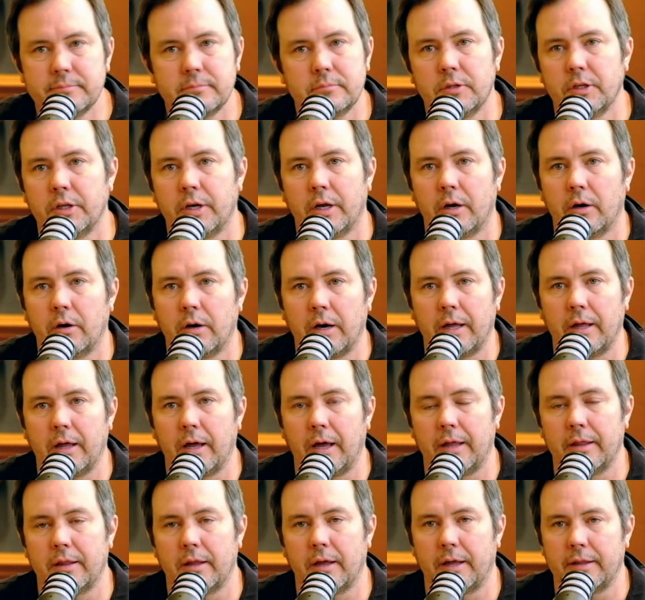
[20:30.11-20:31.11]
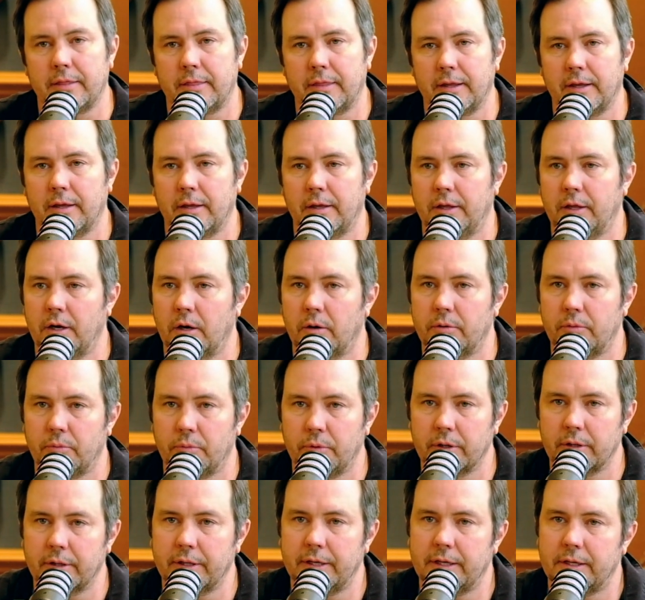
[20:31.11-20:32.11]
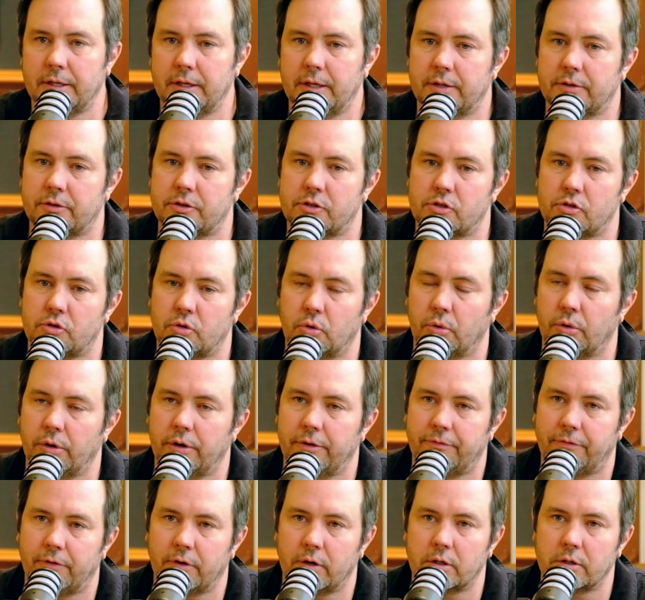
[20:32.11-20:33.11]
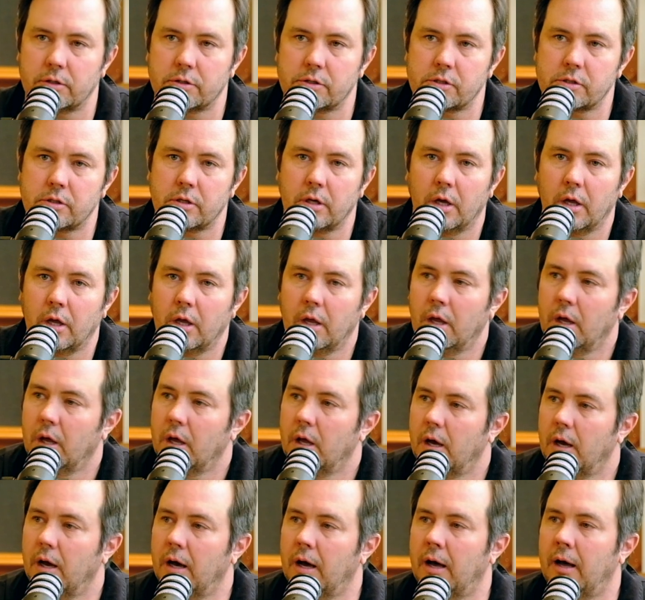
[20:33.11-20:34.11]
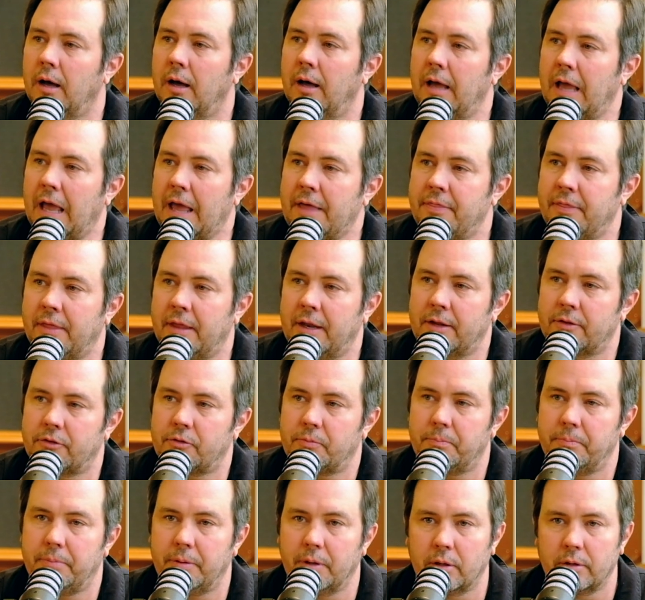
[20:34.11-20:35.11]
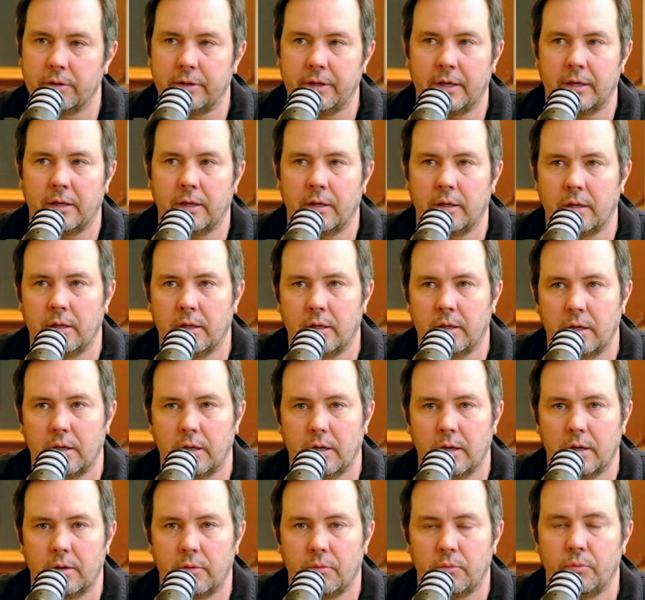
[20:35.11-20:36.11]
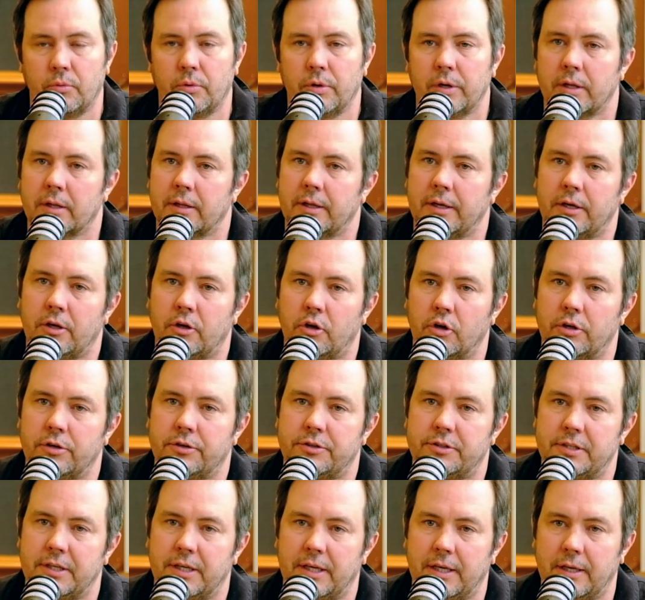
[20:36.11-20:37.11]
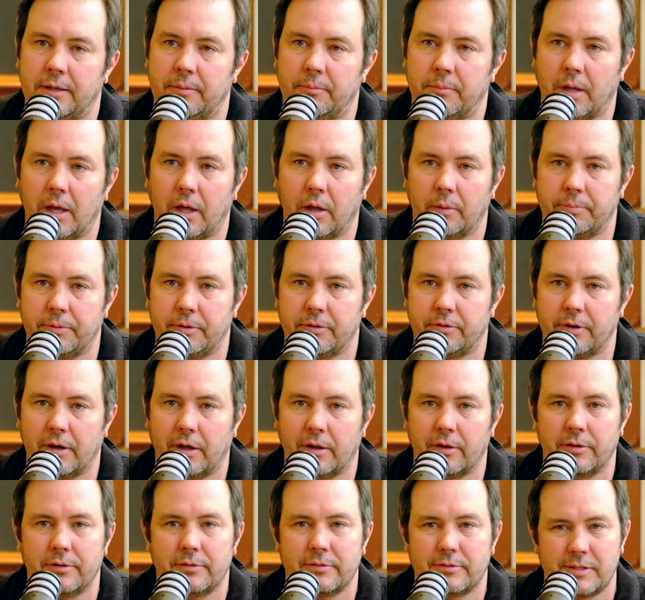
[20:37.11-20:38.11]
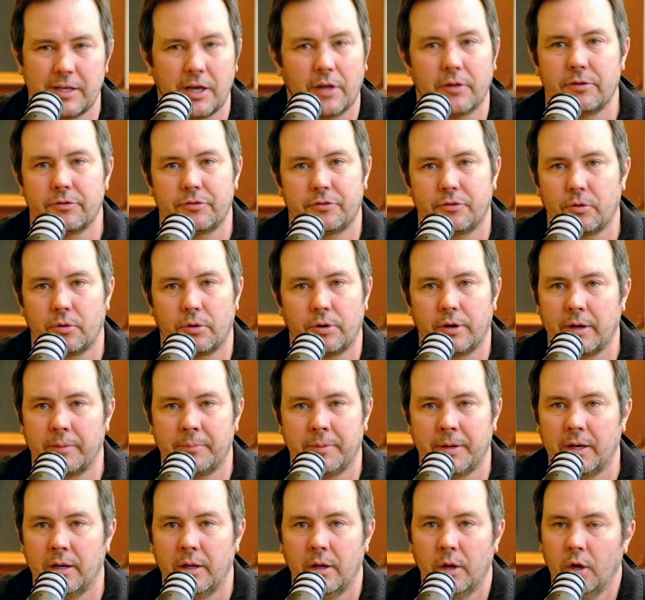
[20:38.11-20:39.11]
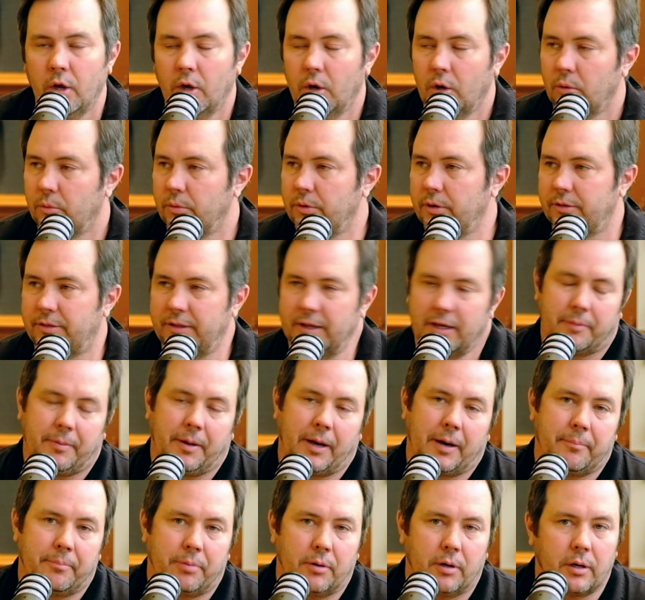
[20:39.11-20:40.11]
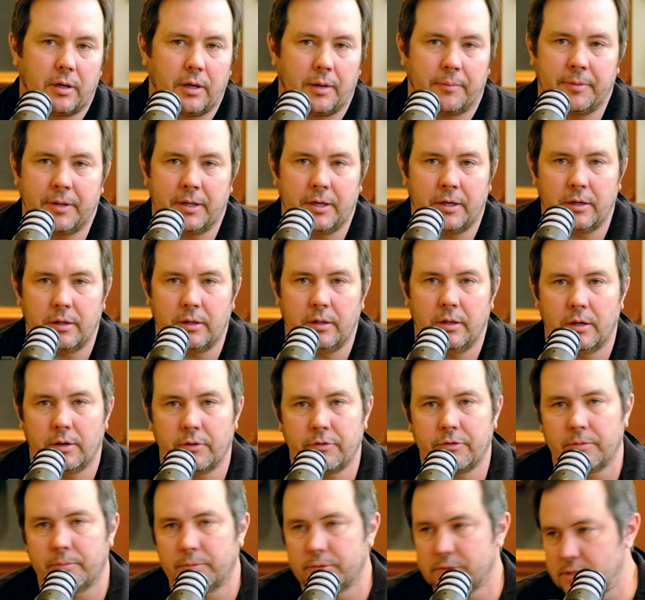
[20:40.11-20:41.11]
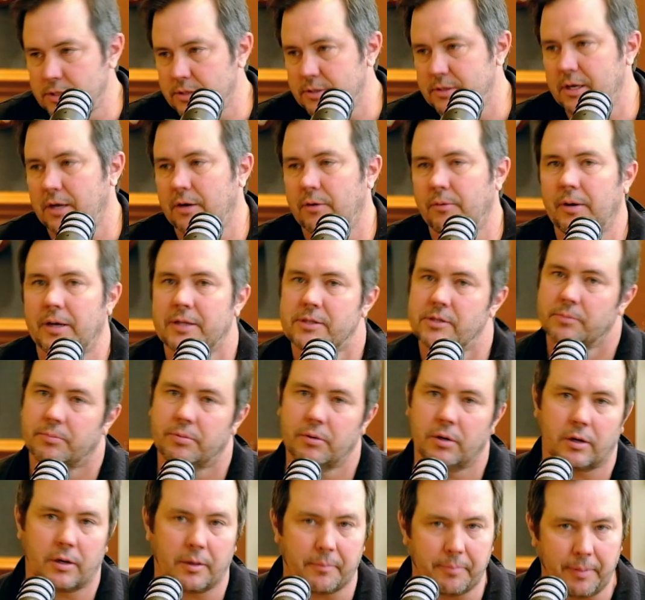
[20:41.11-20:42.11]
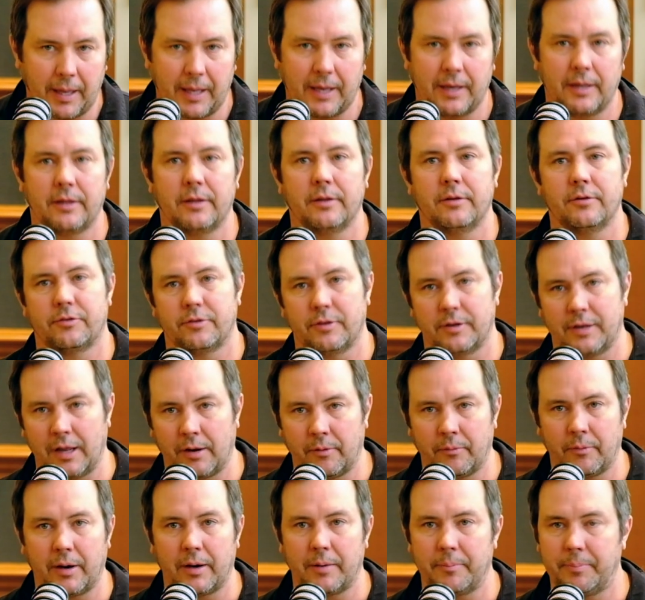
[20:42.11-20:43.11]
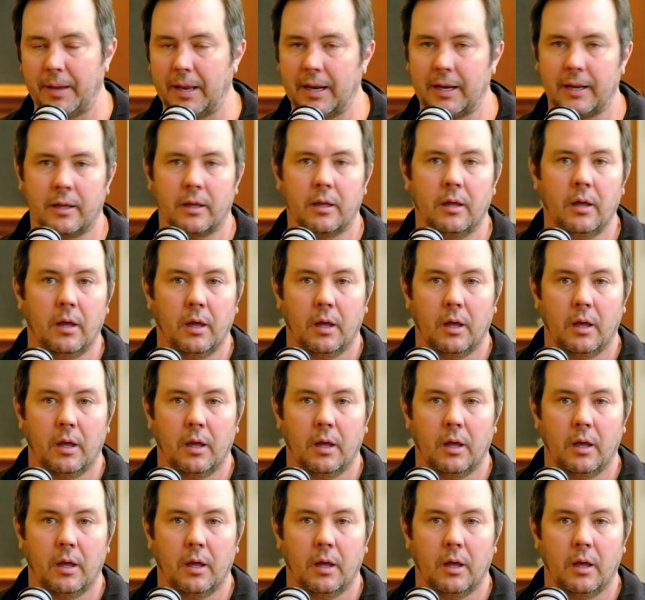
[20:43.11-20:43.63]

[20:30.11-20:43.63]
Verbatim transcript: You know, I, I think you know it really it's story first, uh, and then it's building a really good team to help you tell tell the story. I mean, when you think about a book, I mean, you, you know, someone sits down and writes a book, a painting, you sit down and write a painting.